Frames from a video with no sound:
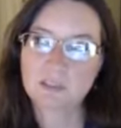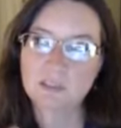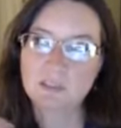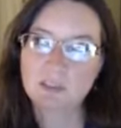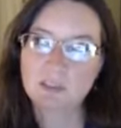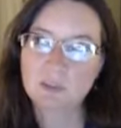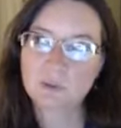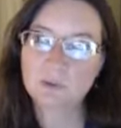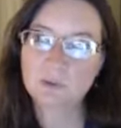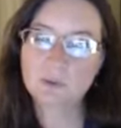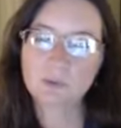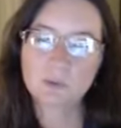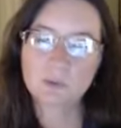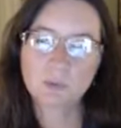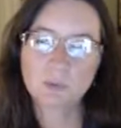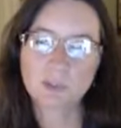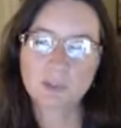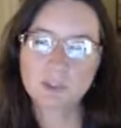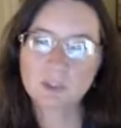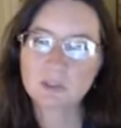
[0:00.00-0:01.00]
soul,
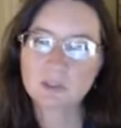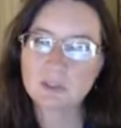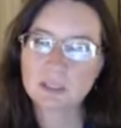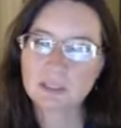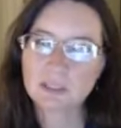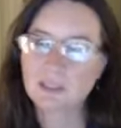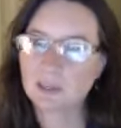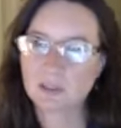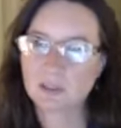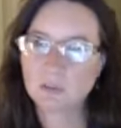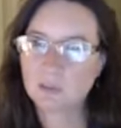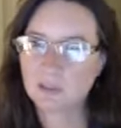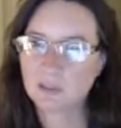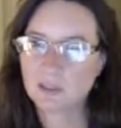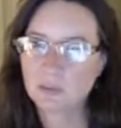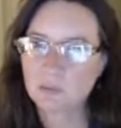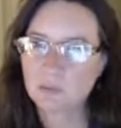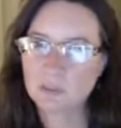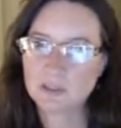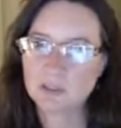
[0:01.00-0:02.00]
once you connect with
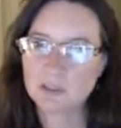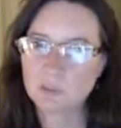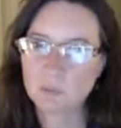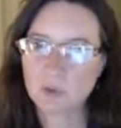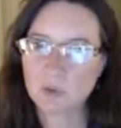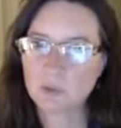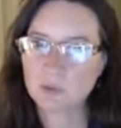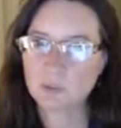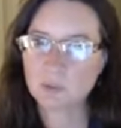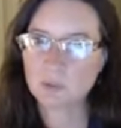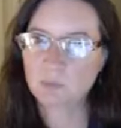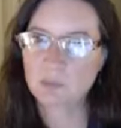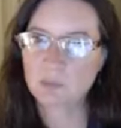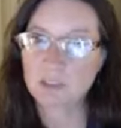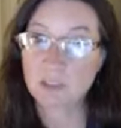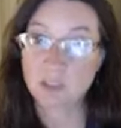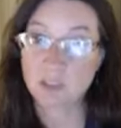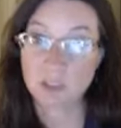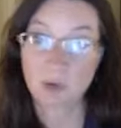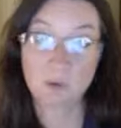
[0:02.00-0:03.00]
them, is supposed to be
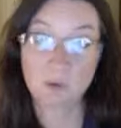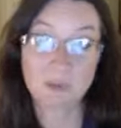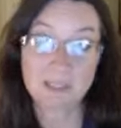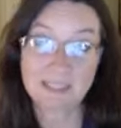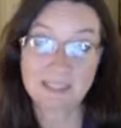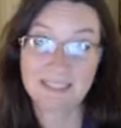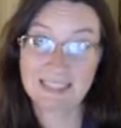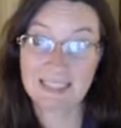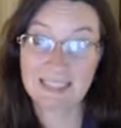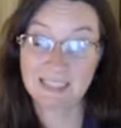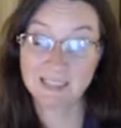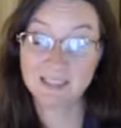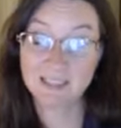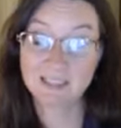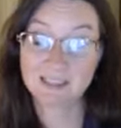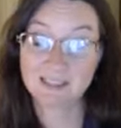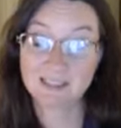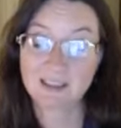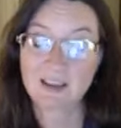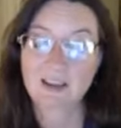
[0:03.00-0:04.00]
so
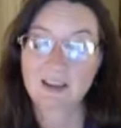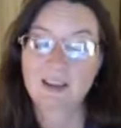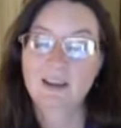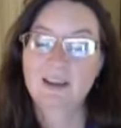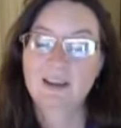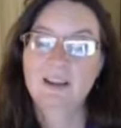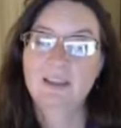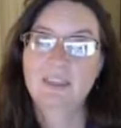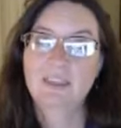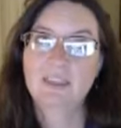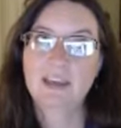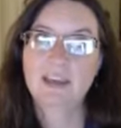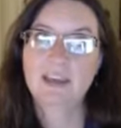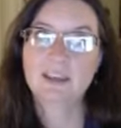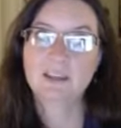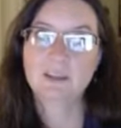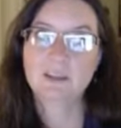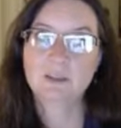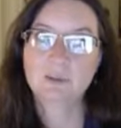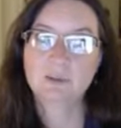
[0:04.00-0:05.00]
intense
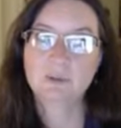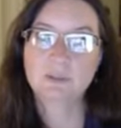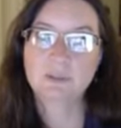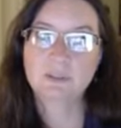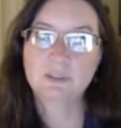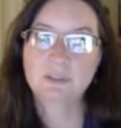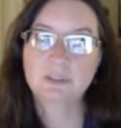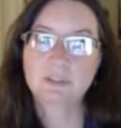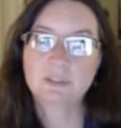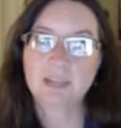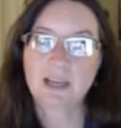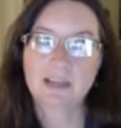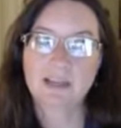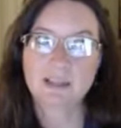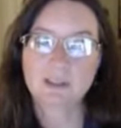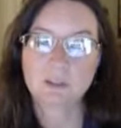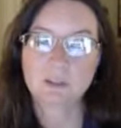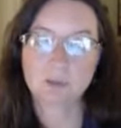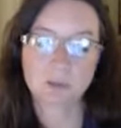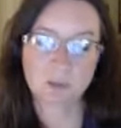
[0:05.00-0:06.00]
that you kind
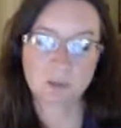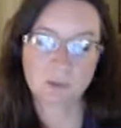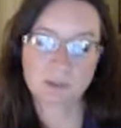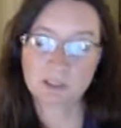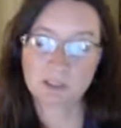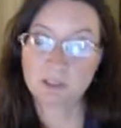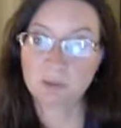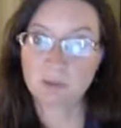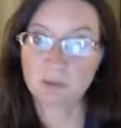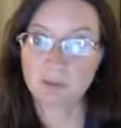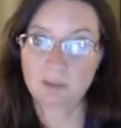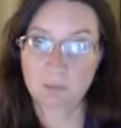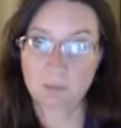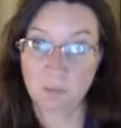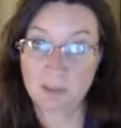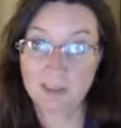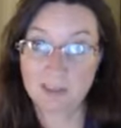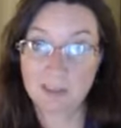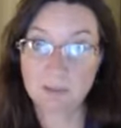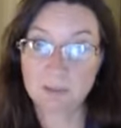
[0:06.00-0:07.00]
of don't know what to do
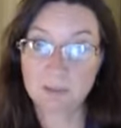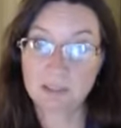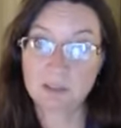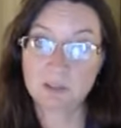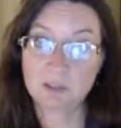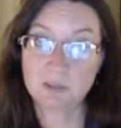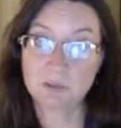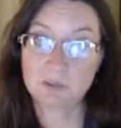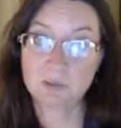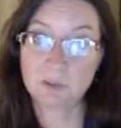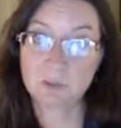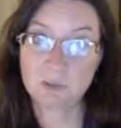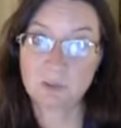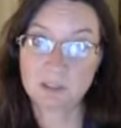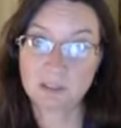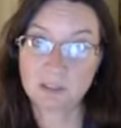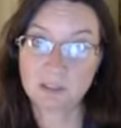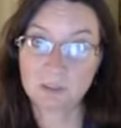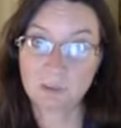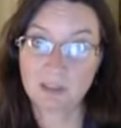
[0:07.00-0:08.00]
with them, and you don't know what
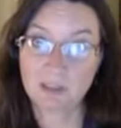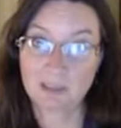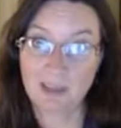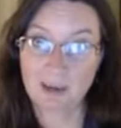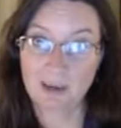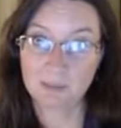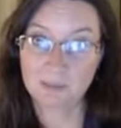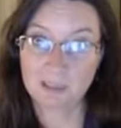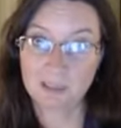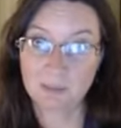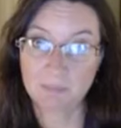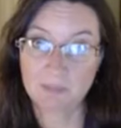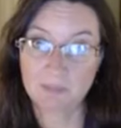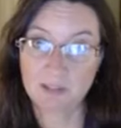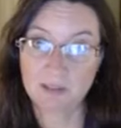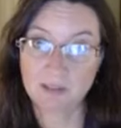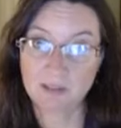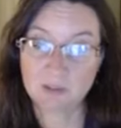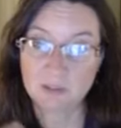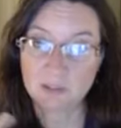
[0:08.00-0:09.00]
to do without them.
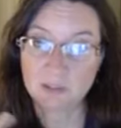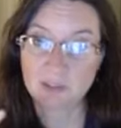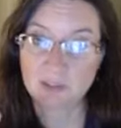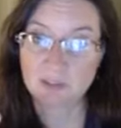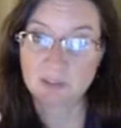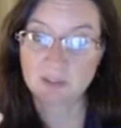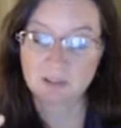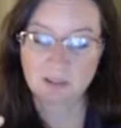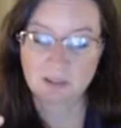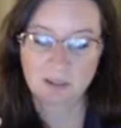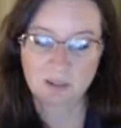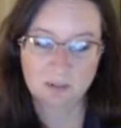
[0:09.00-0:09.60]
That there's this